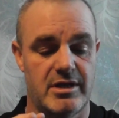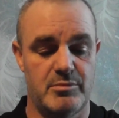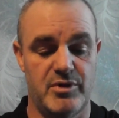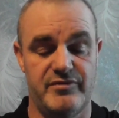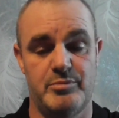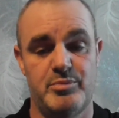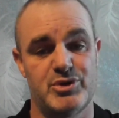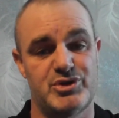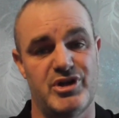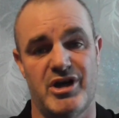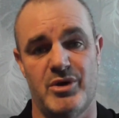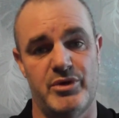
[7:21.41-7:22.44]
but if you push
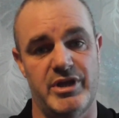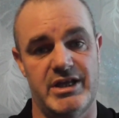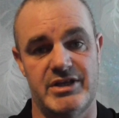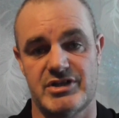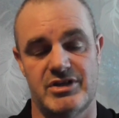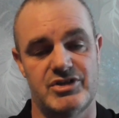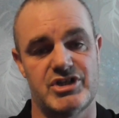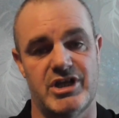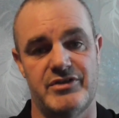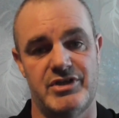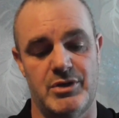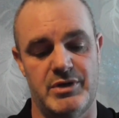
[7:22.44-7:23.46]
and hold it, it's going to shut
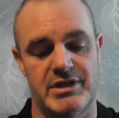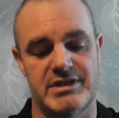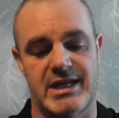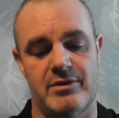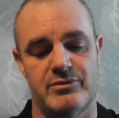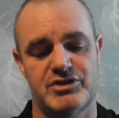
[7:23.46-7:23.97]
the unit down.